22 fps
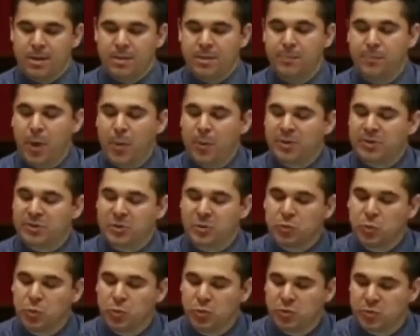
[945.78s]
The public
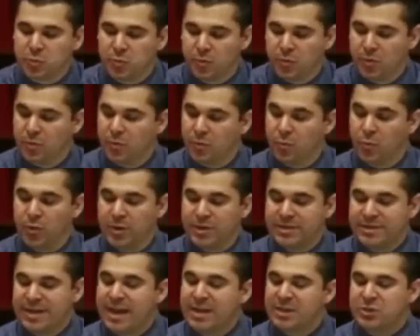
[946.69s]
schools were
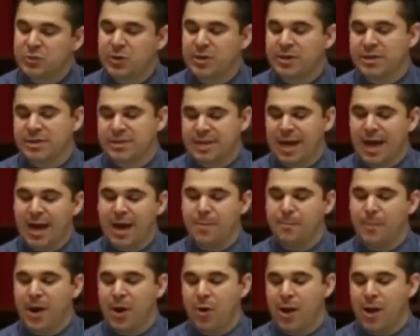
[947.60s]
intentionally designed by